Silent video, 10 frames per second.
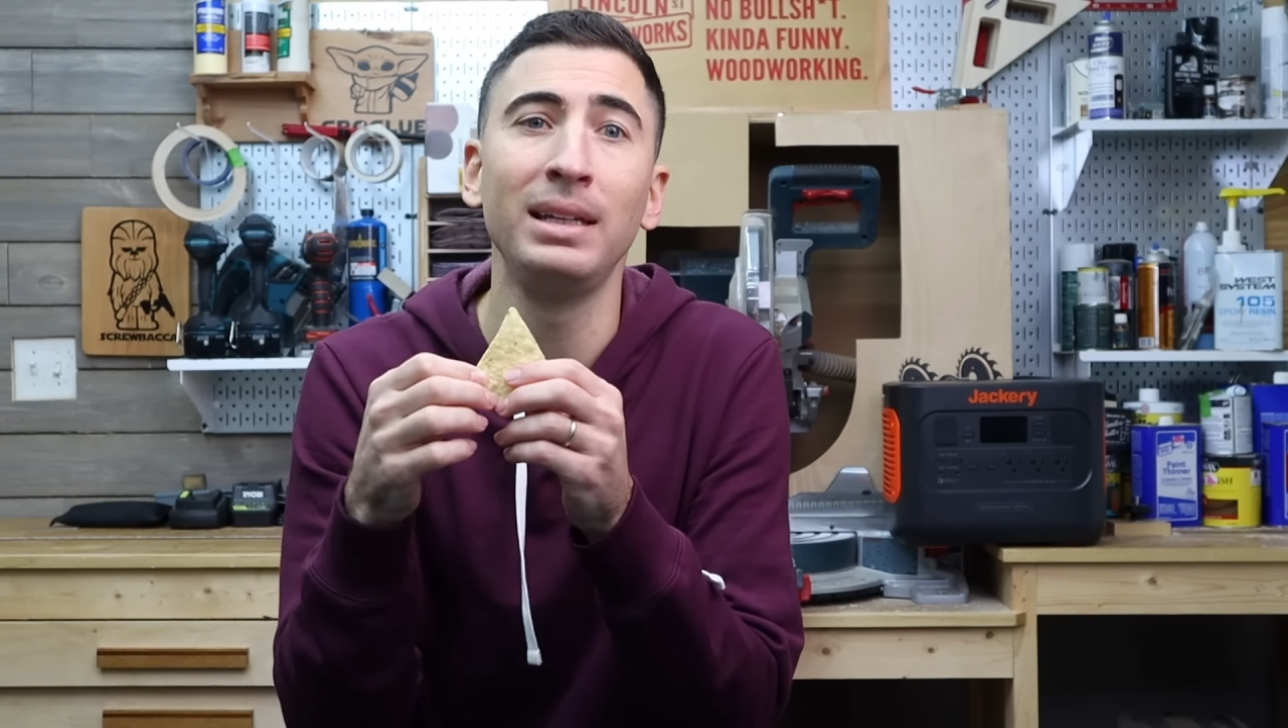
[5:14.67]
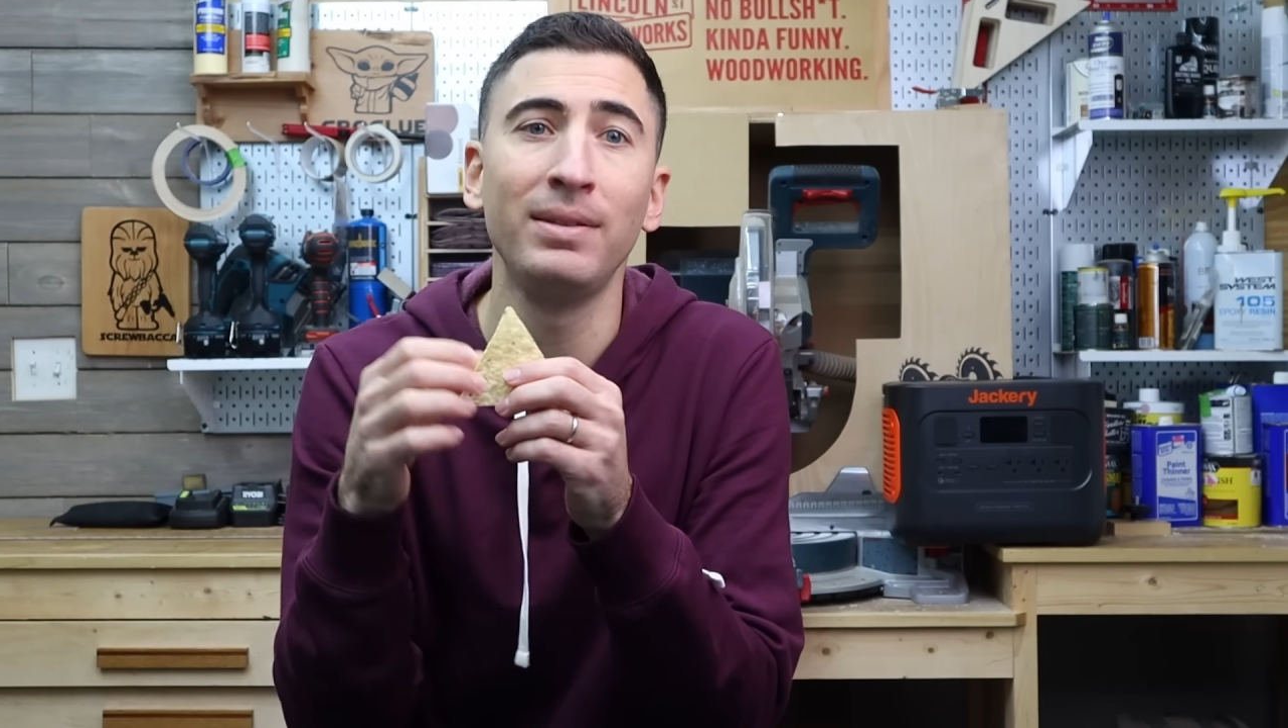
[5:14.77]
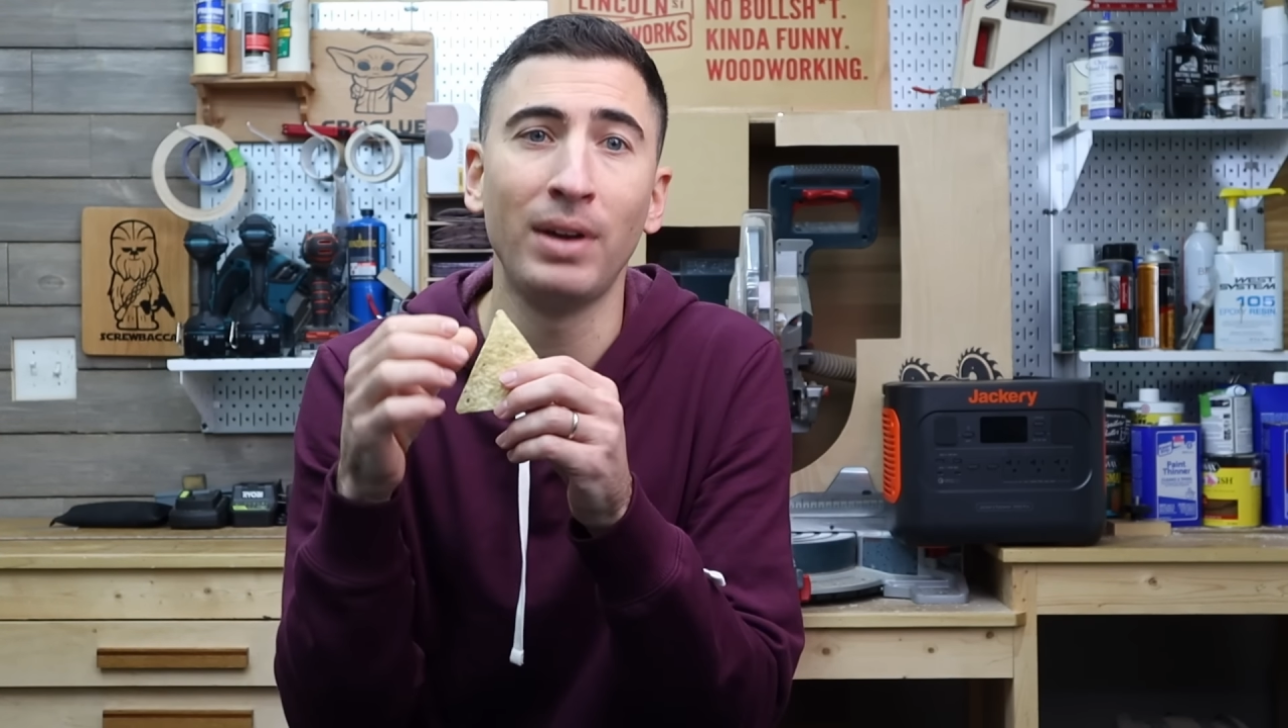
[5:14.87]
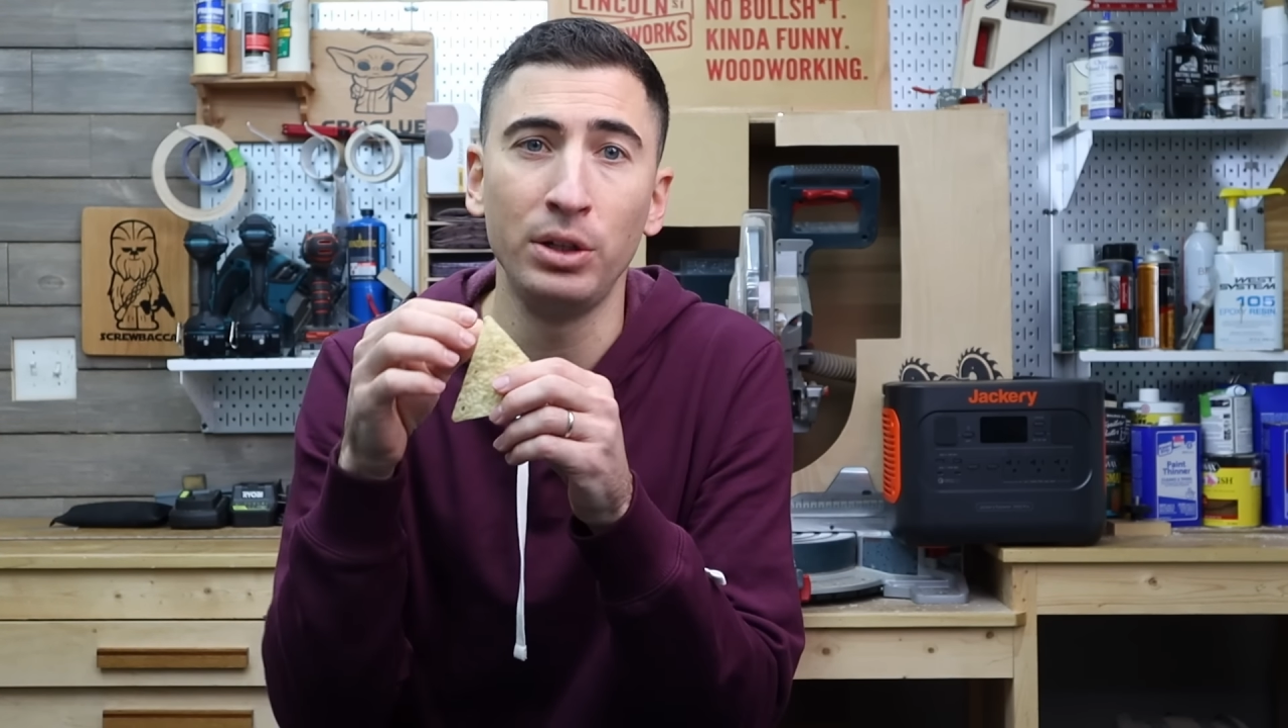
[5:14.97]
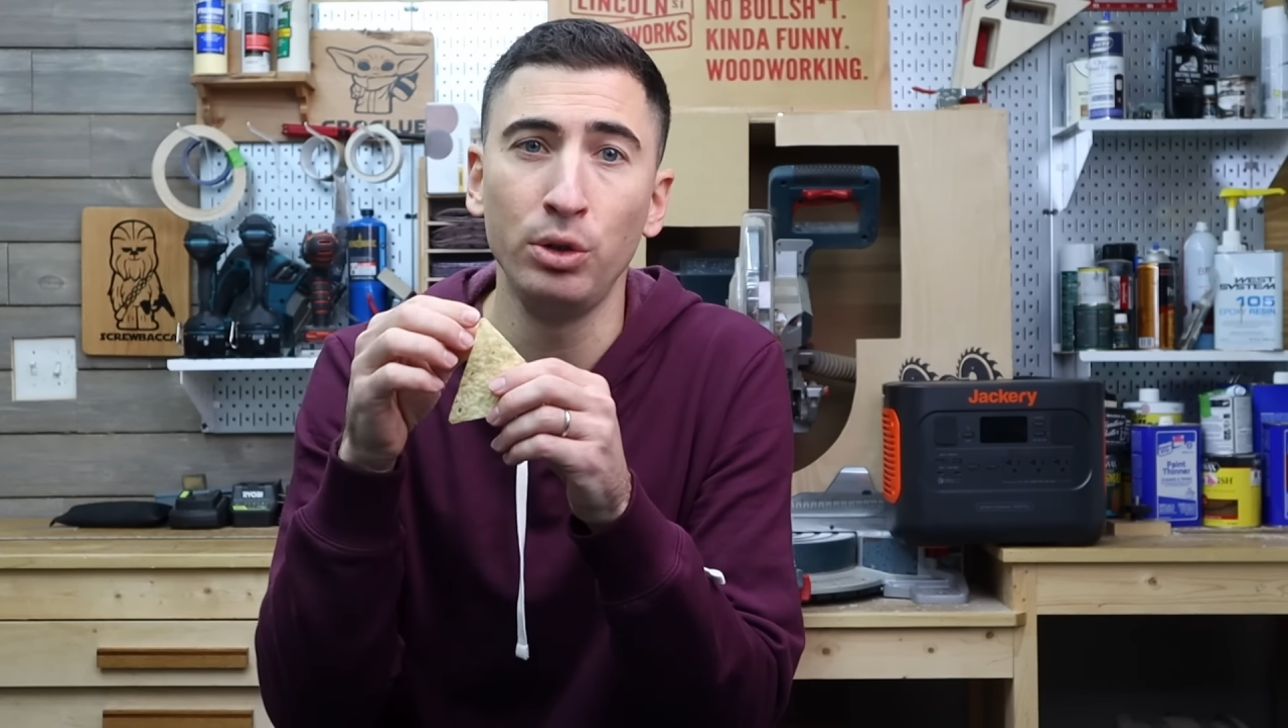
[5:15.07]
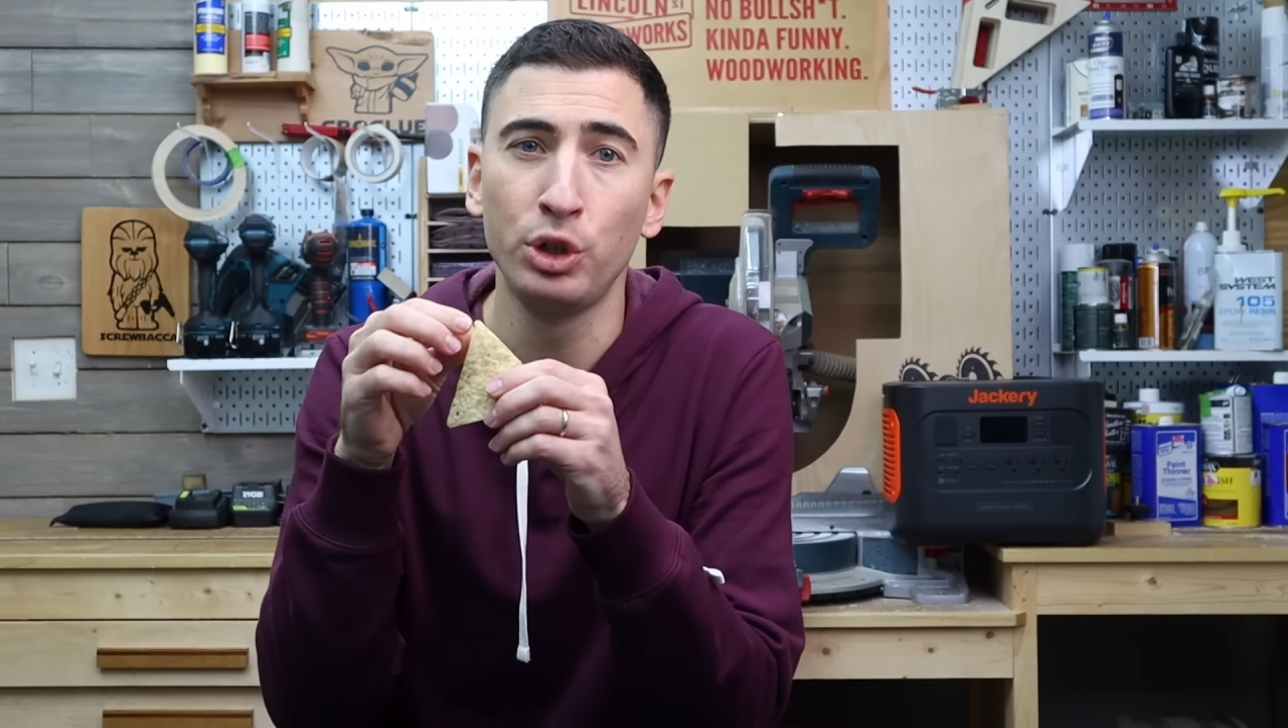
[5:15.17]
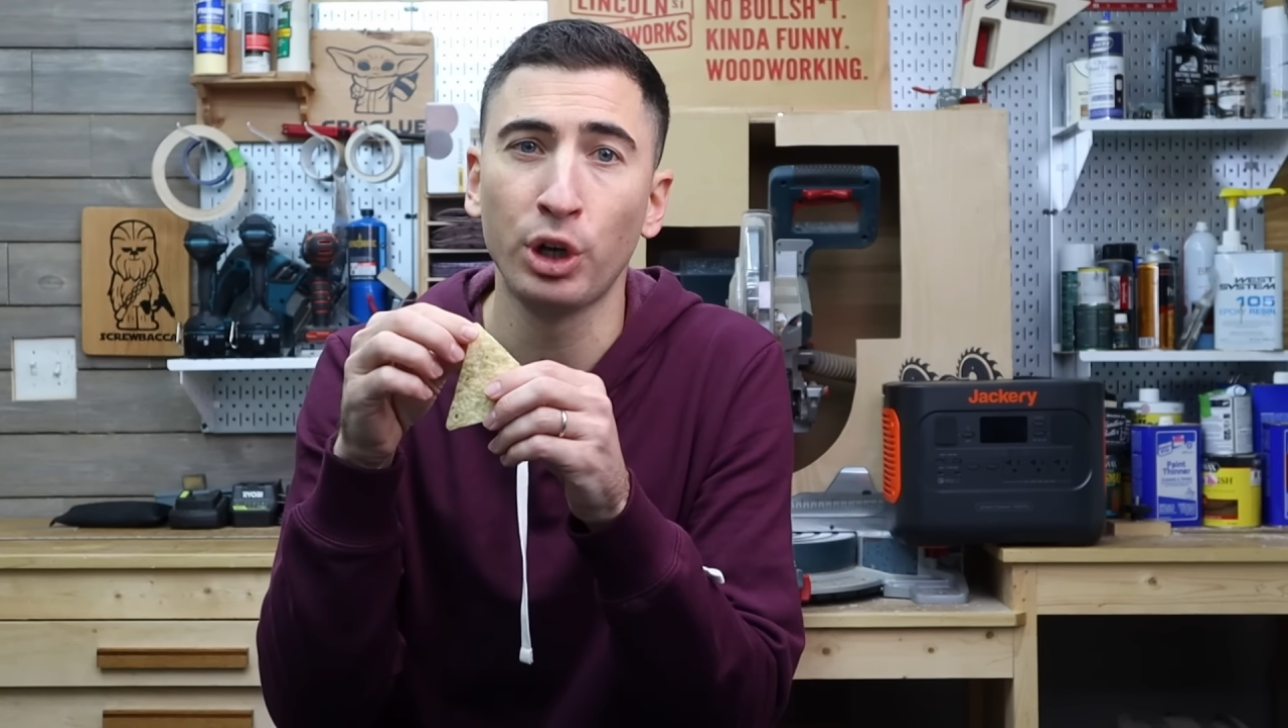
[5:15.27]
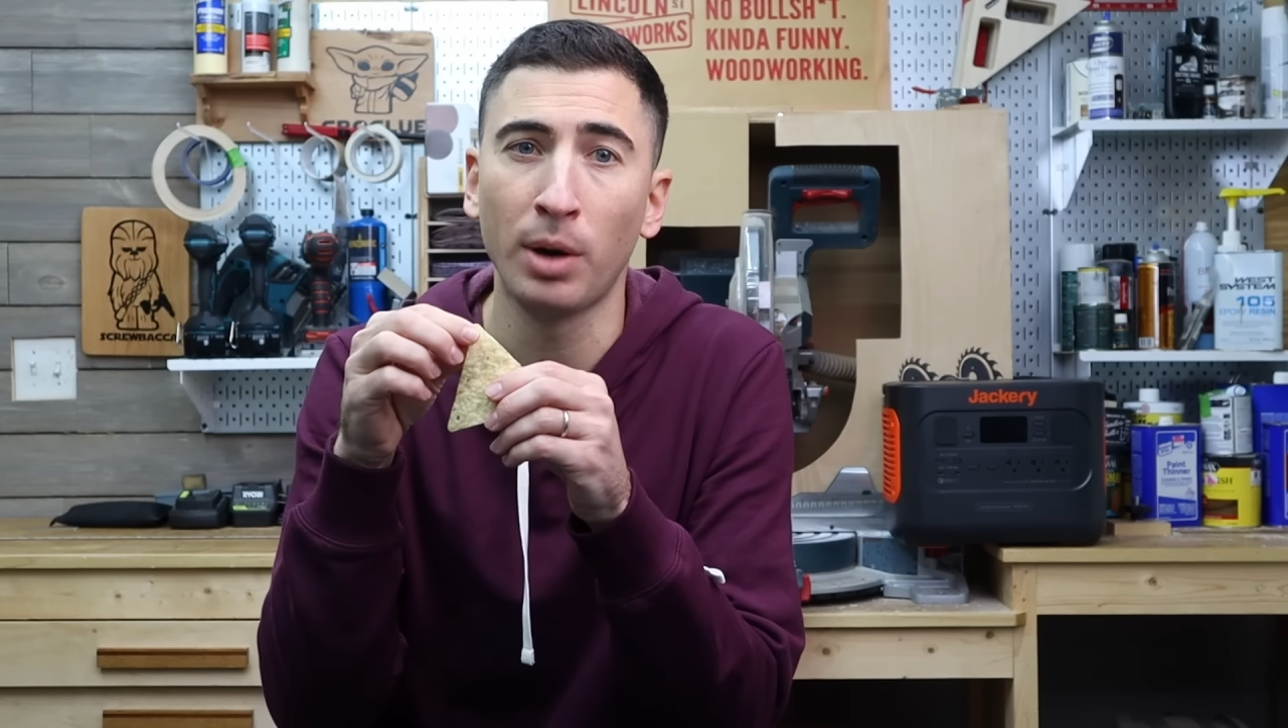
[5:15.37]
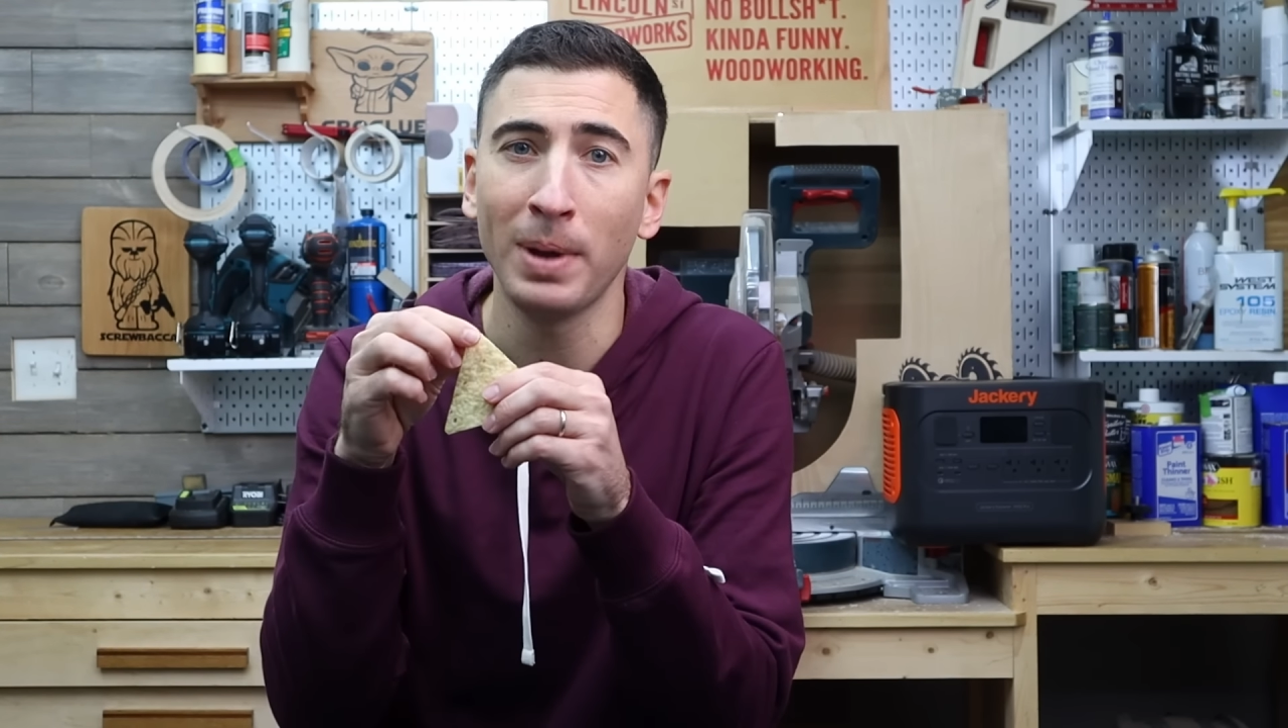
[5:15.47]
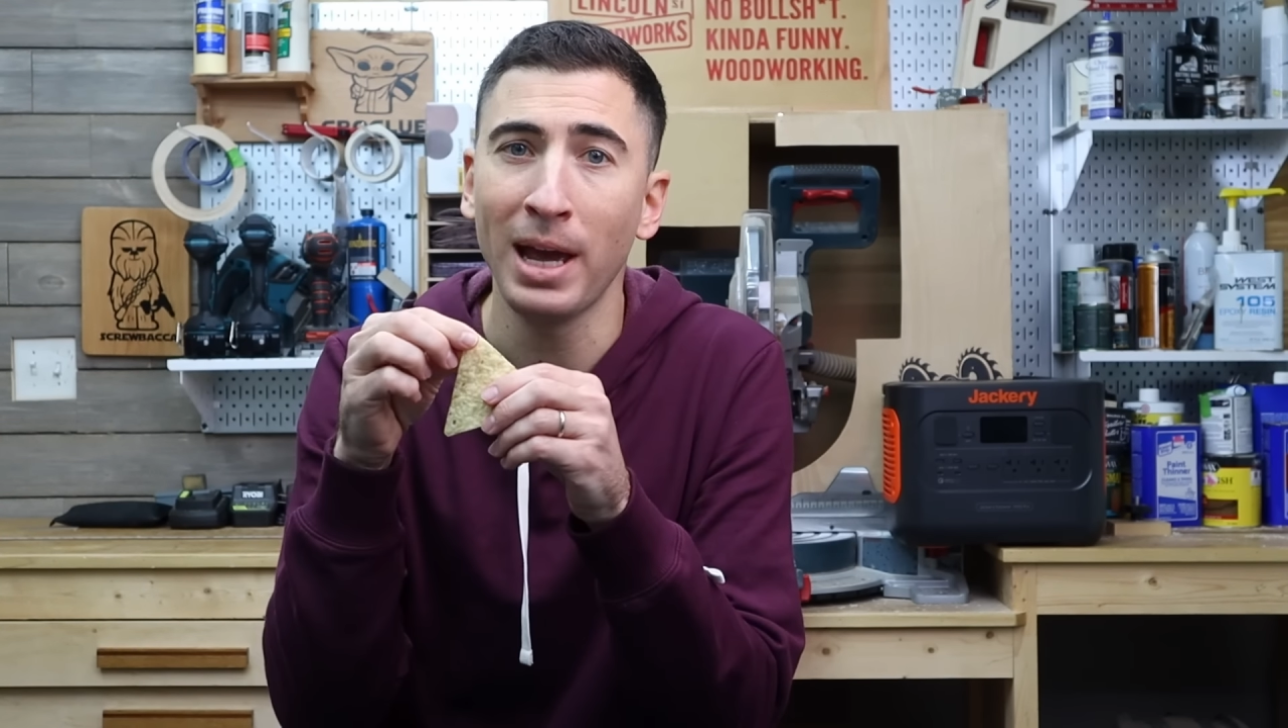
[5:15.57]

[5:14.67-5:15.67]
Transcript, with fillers: leave a new sharp